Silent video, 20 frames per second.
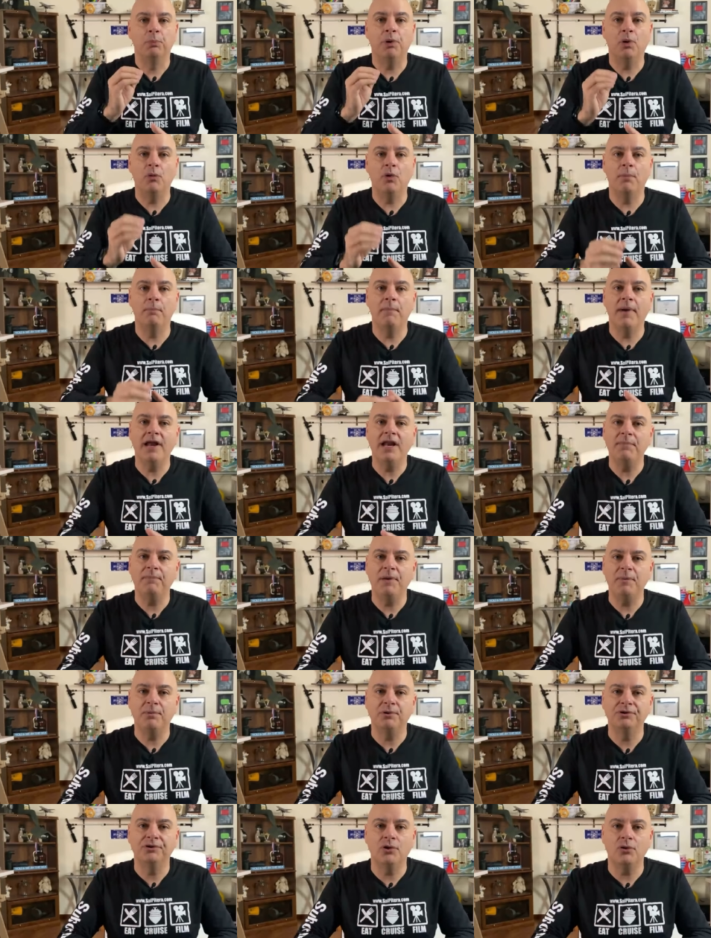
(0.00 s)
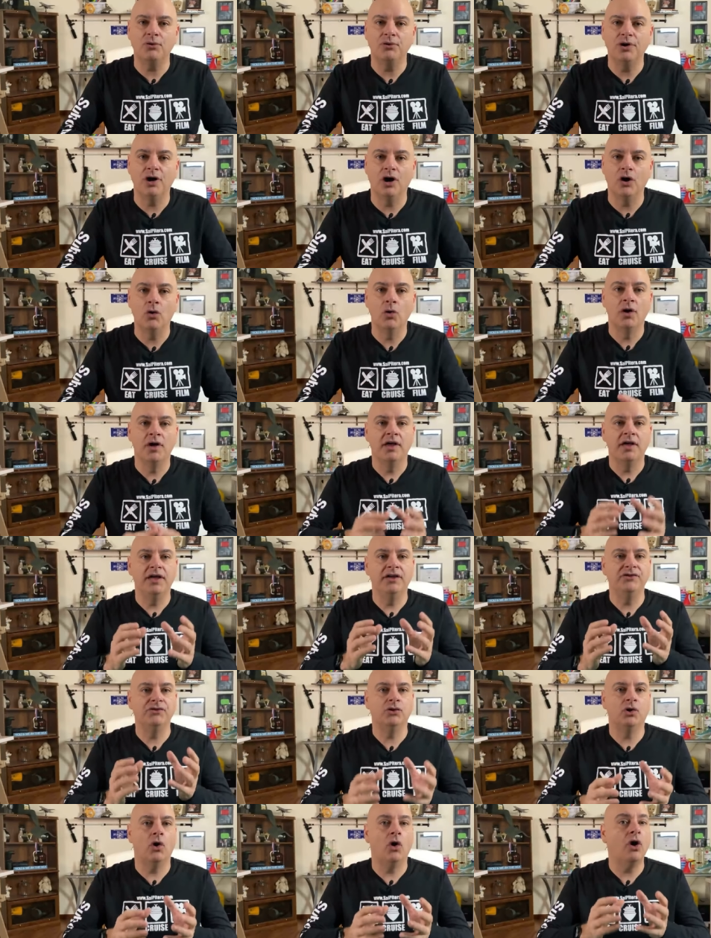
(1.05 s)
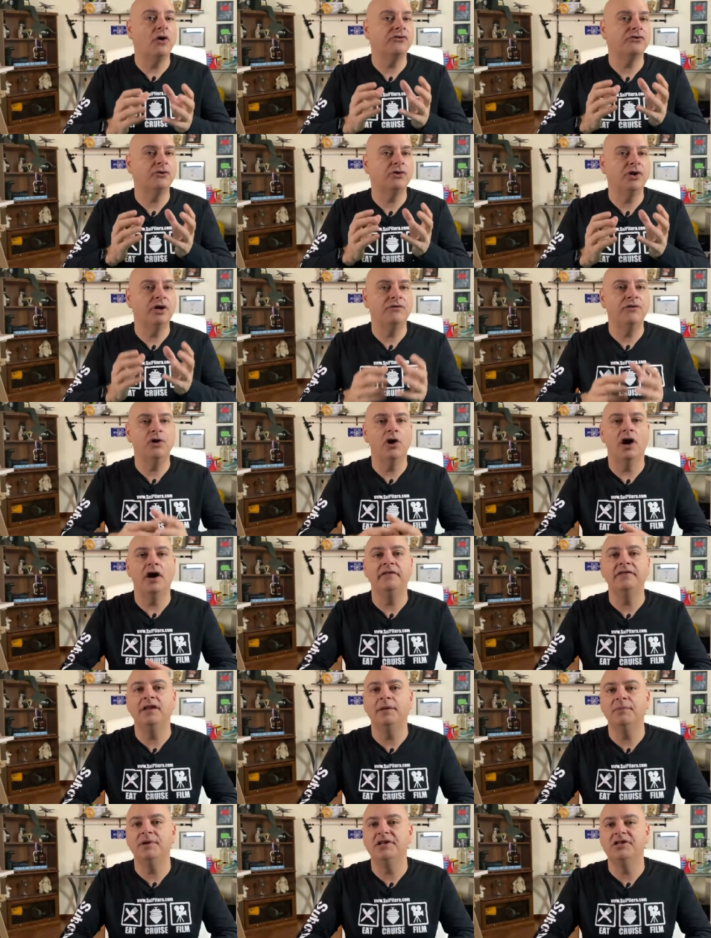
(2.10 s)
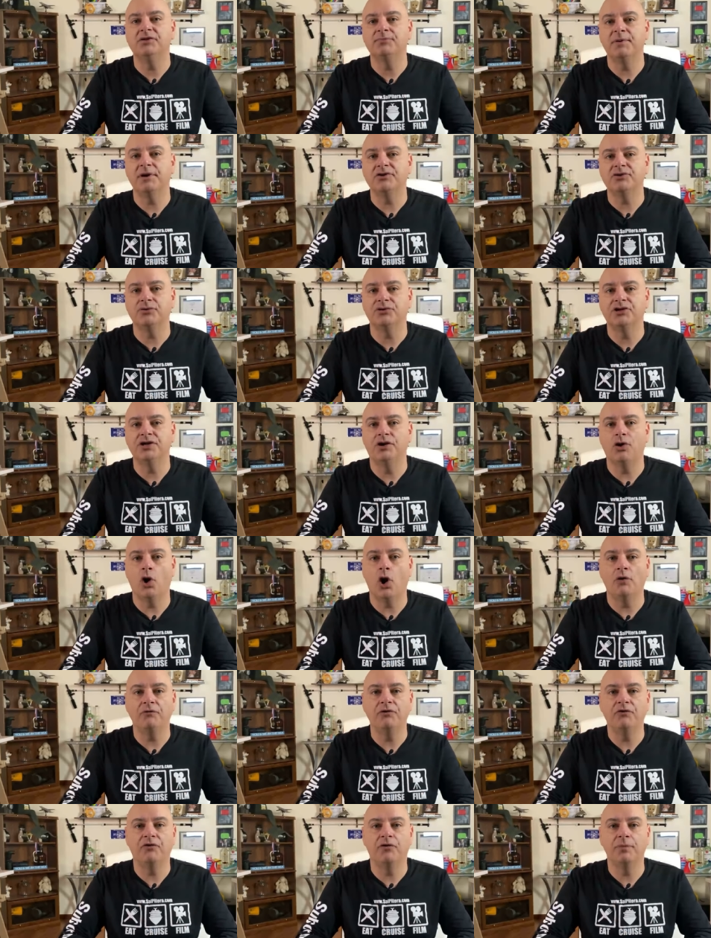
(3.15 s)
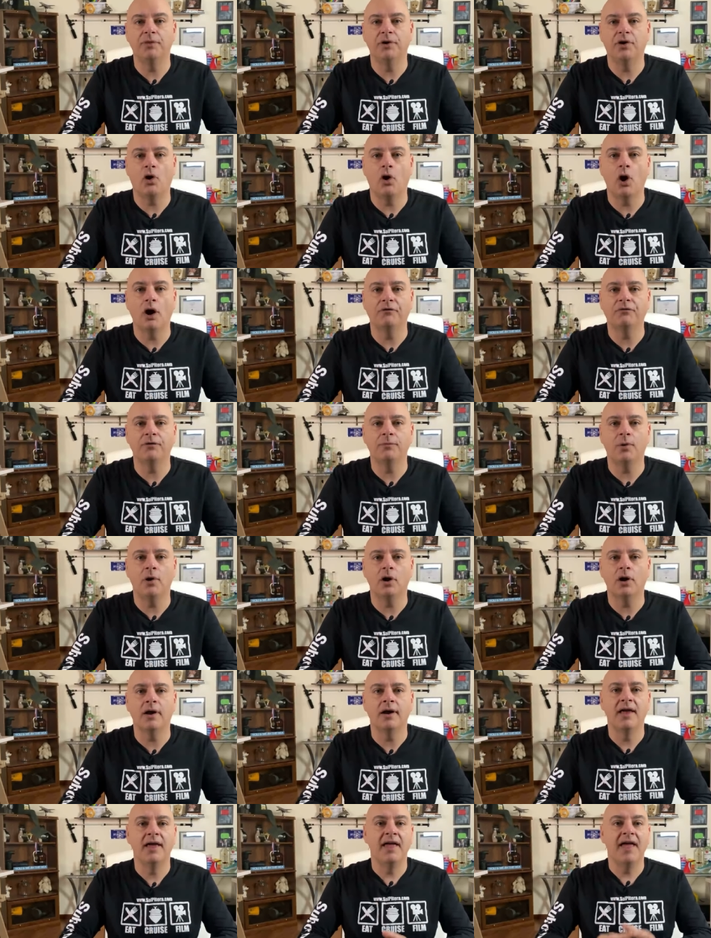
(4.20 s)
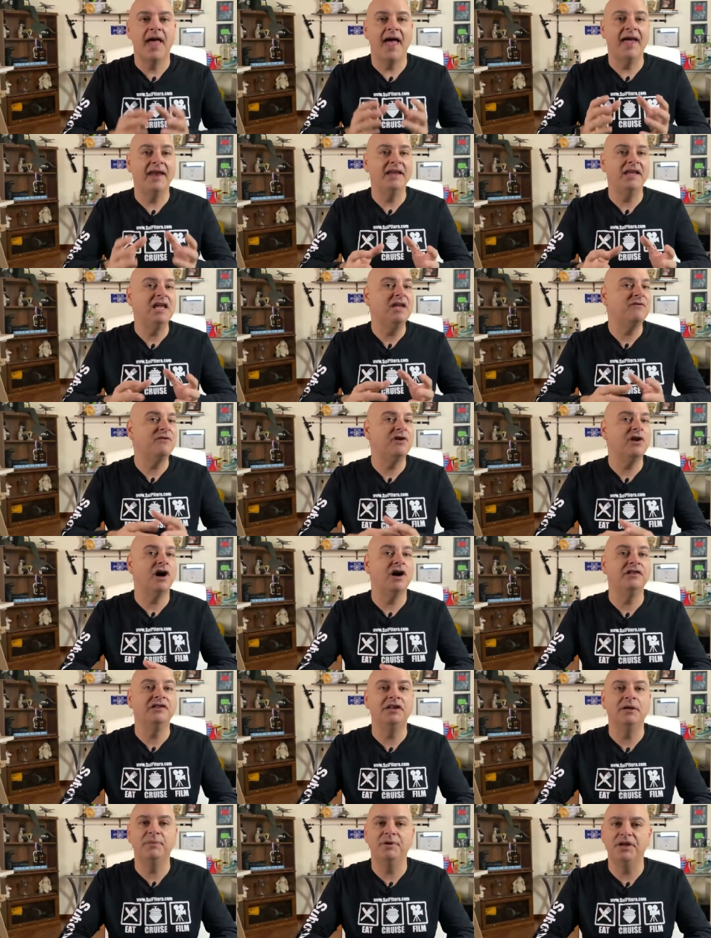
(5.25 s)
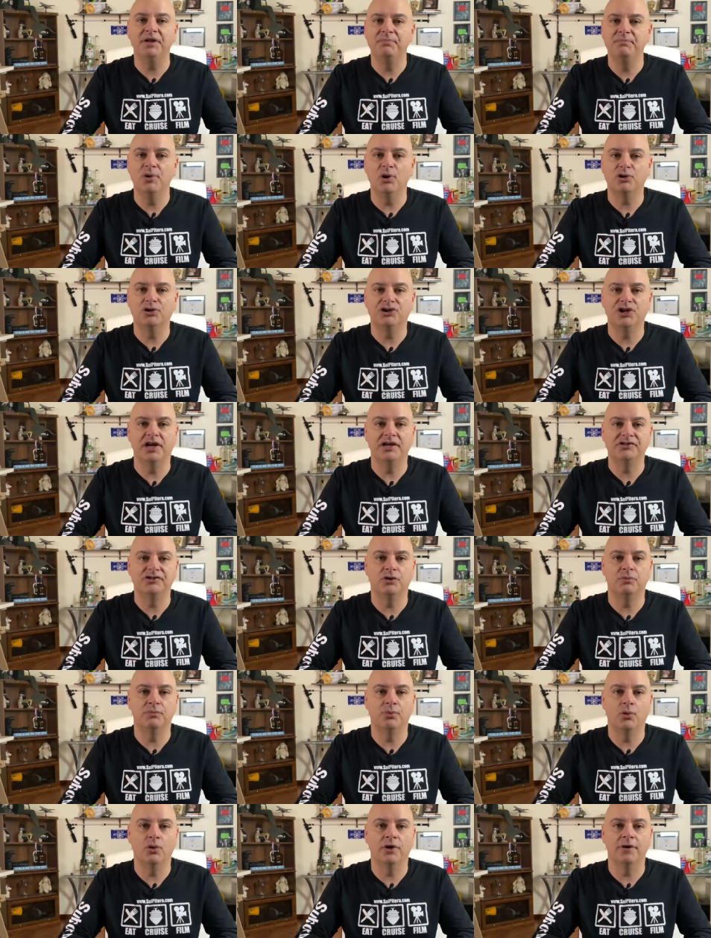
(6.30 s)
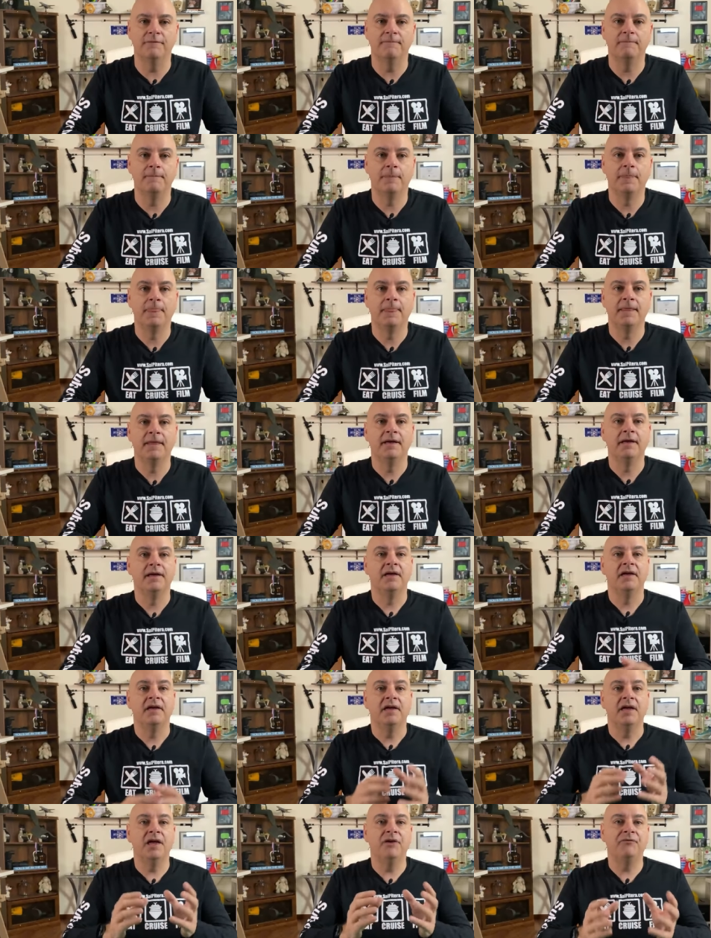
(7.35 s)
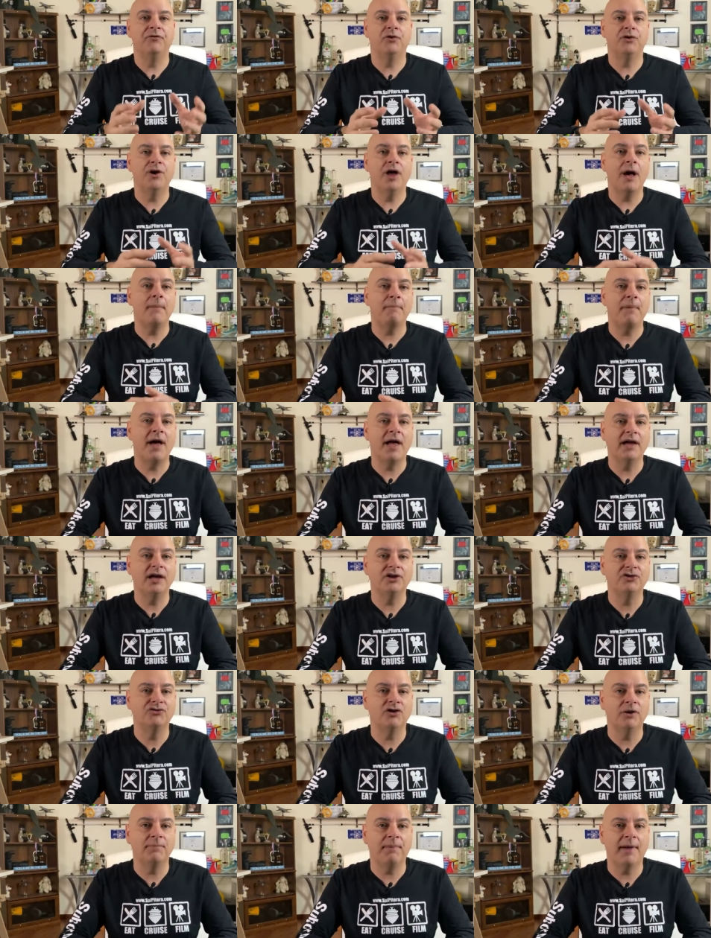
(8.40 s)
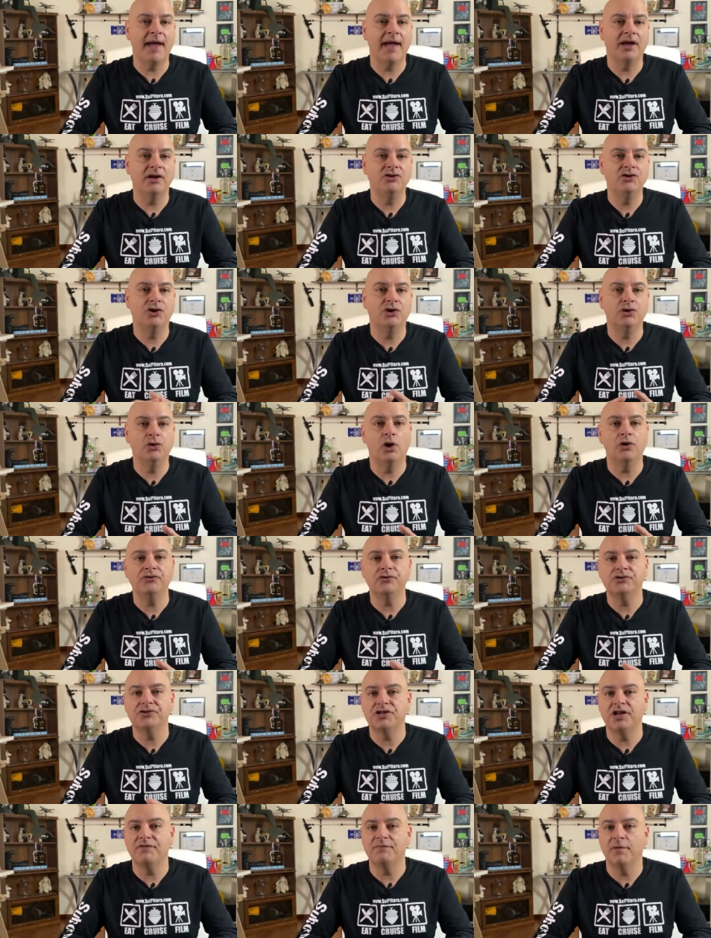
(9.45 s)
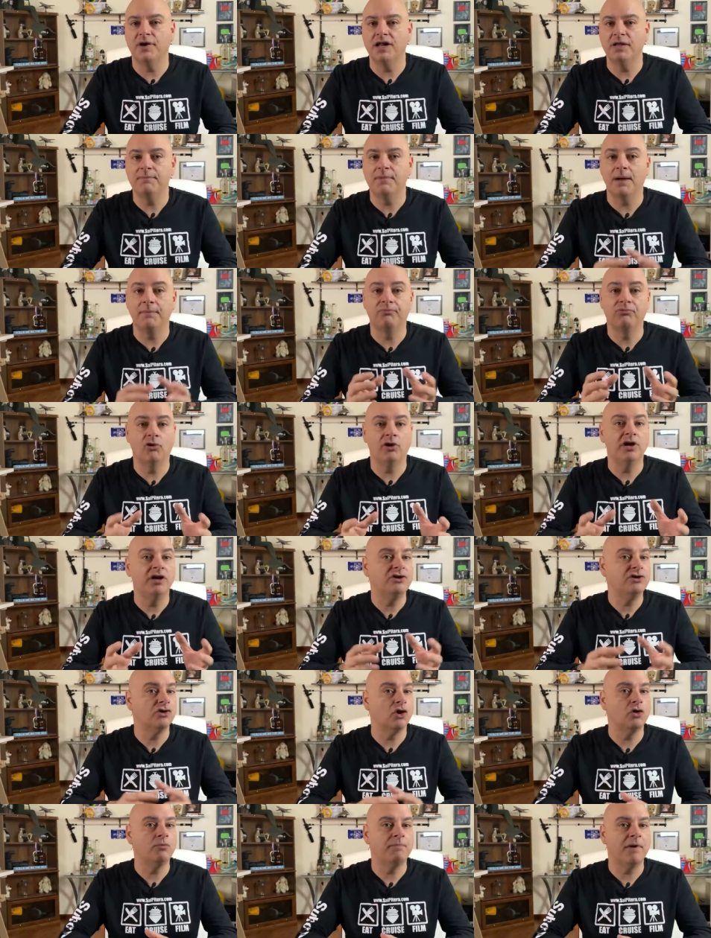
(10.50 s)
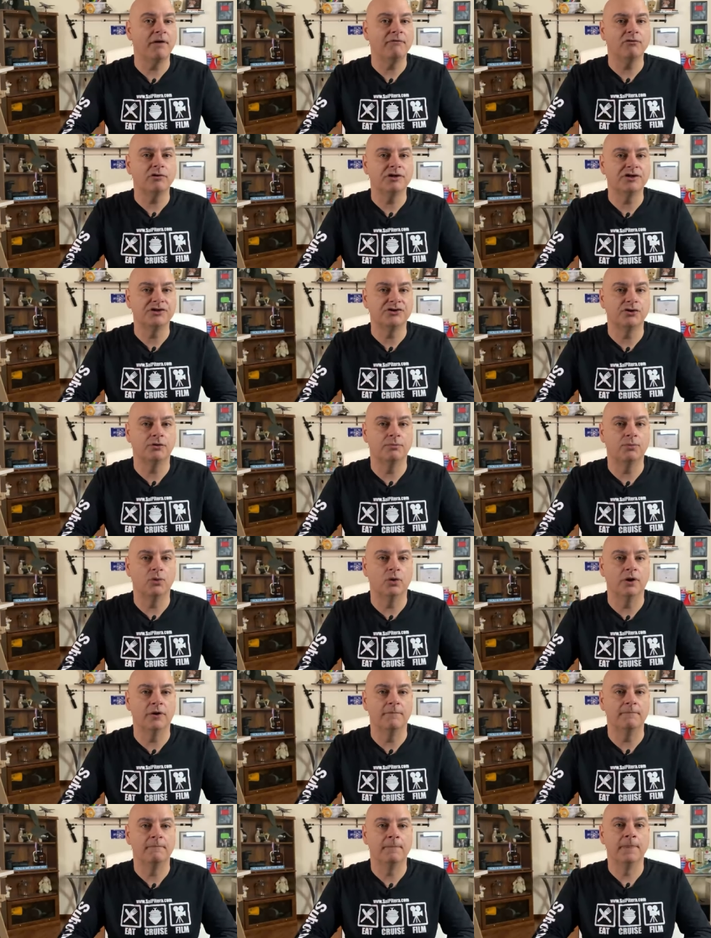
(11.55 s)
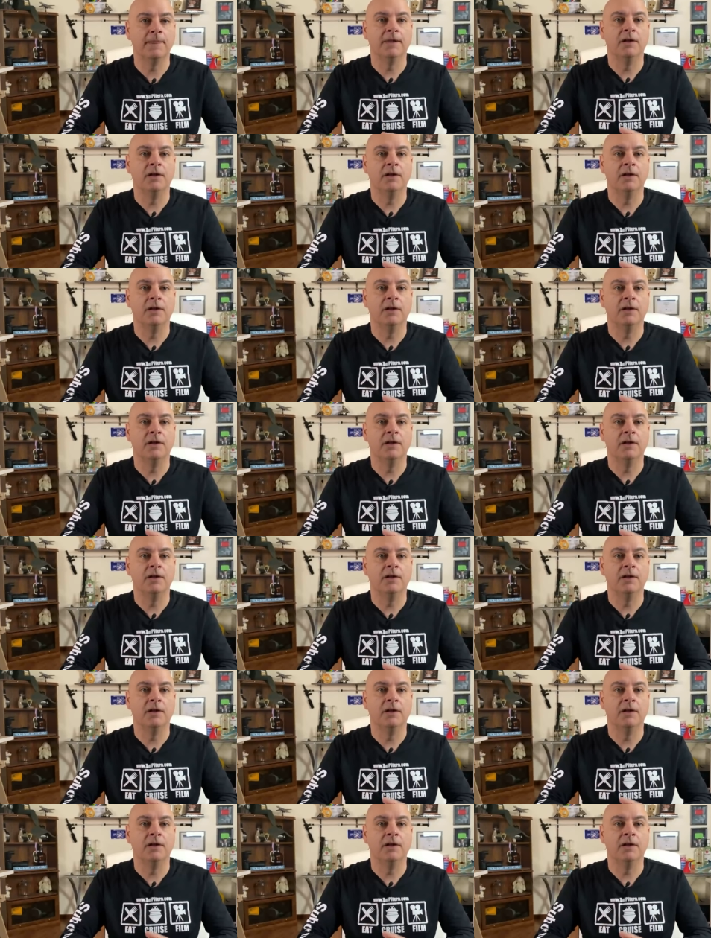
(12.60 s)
But what many people don't know is it'll also give you unlimited specialty coffee from the coffee bar and even unlimited milkshakes on board. If you're not buying a drink package, you can also save money by bringing your own beverages on board.